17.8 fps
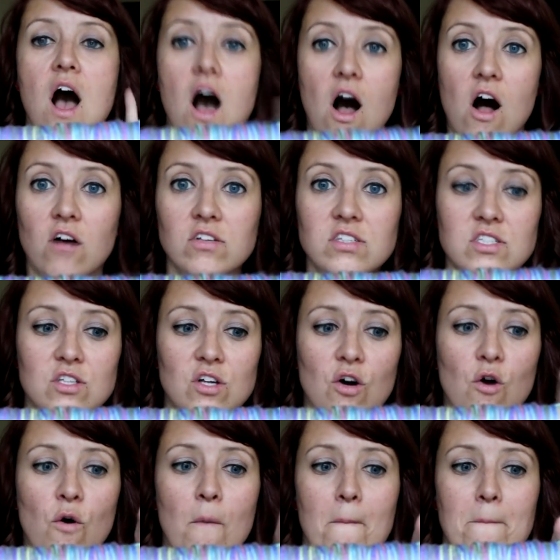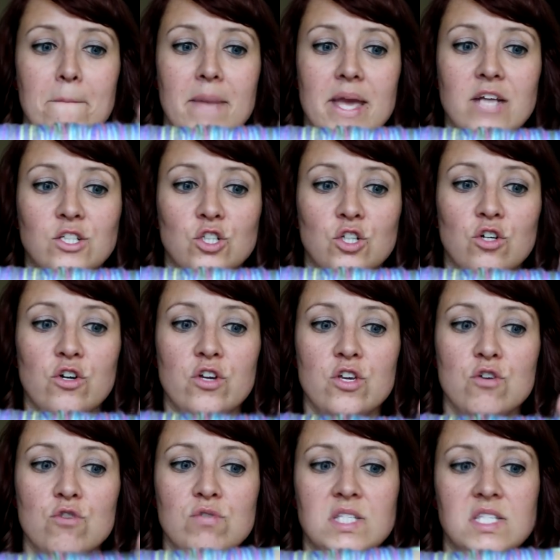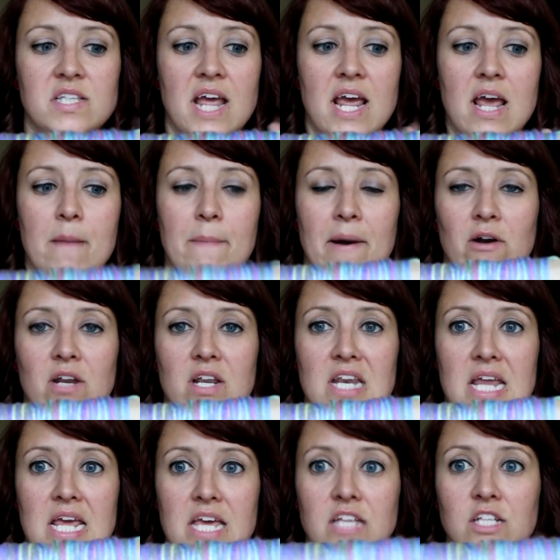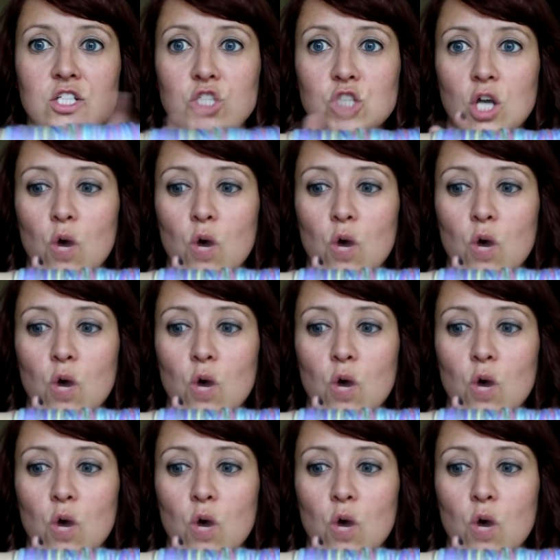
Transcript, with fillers: Also, make sure you stay about an inch